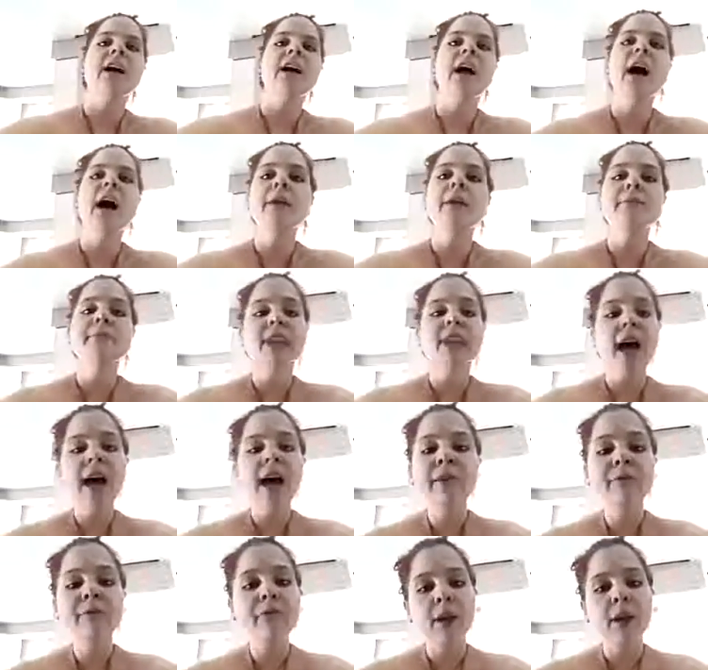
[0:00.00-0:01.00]

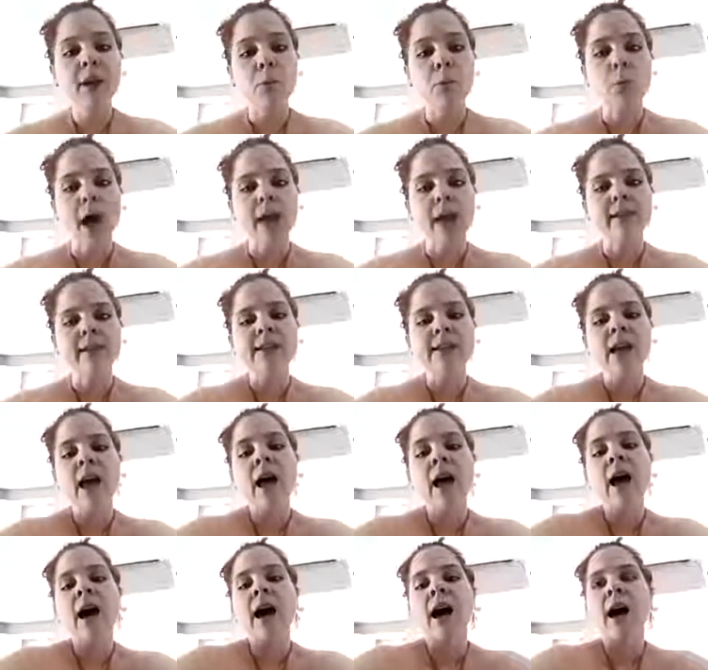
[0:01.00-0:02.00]
Time frame wise,
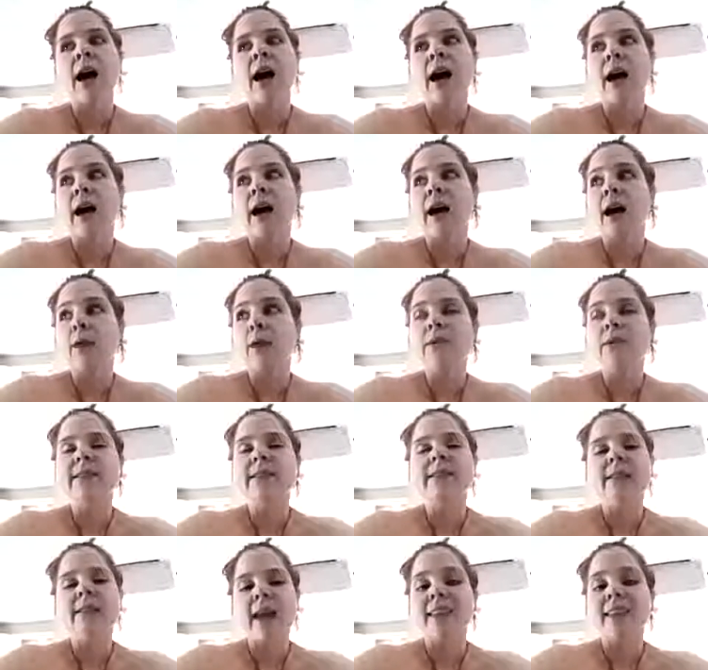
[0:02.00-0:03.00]
I would
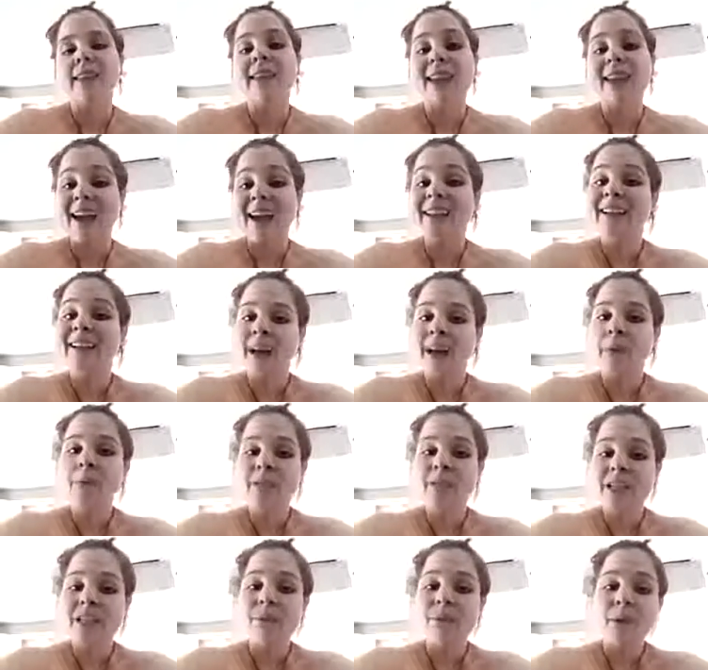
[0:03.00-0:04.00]
say that
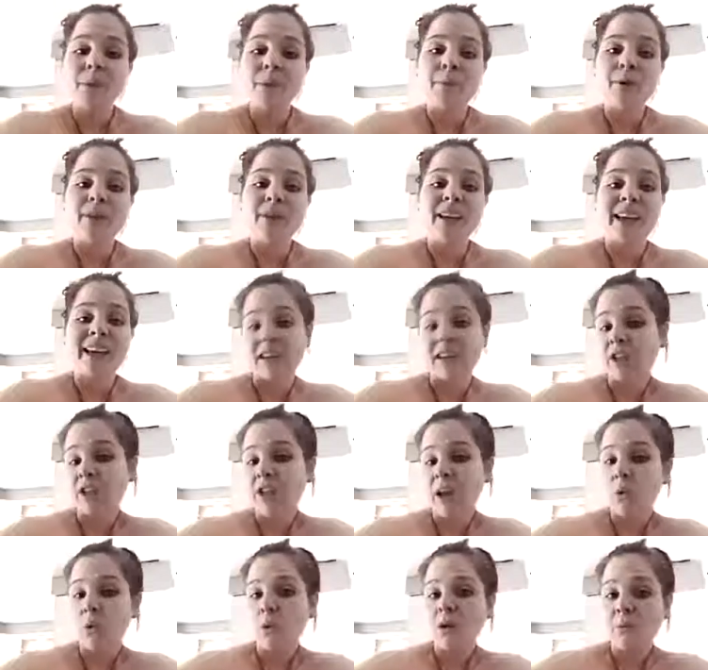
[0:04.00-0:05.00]
99% of people that get into
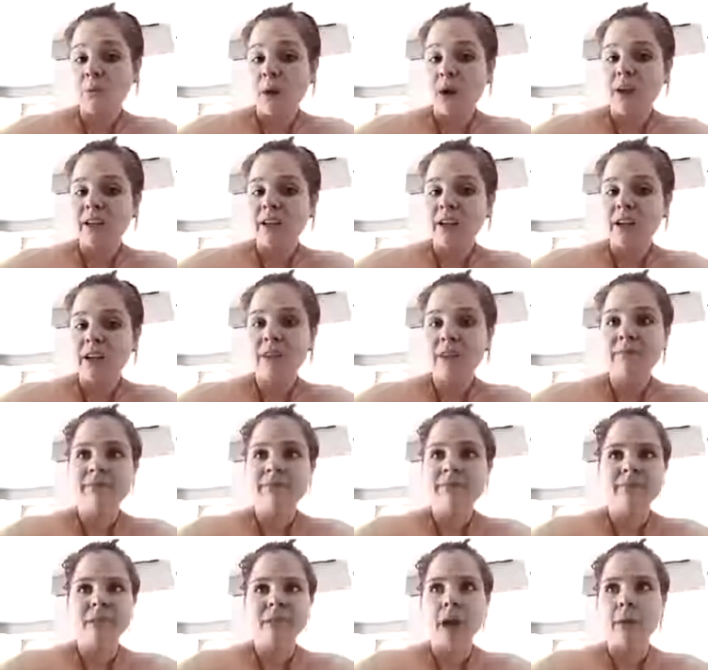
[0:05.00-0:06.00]
network marketing,
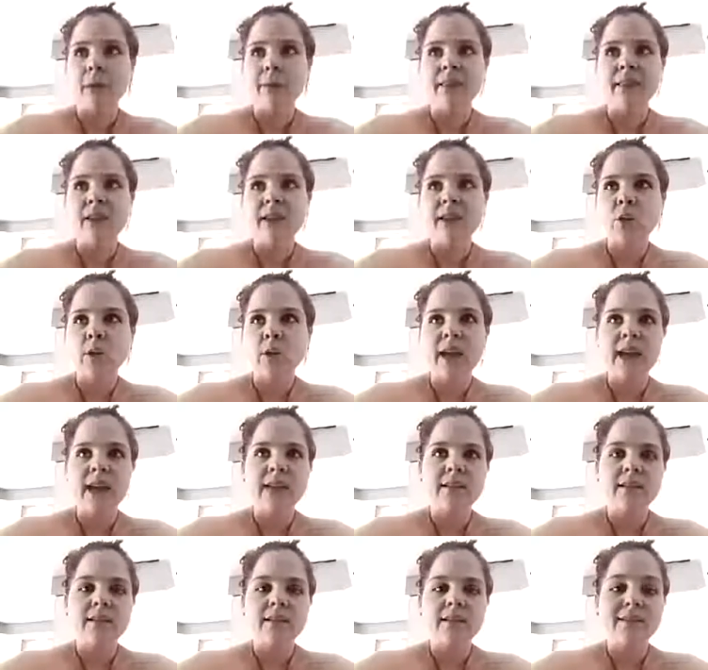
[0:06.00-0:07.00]
they don't
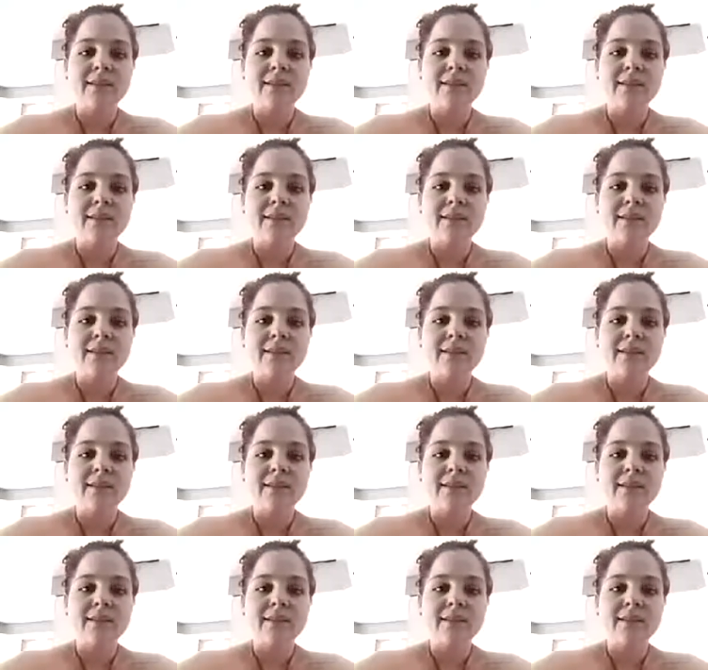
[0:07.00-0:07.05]
get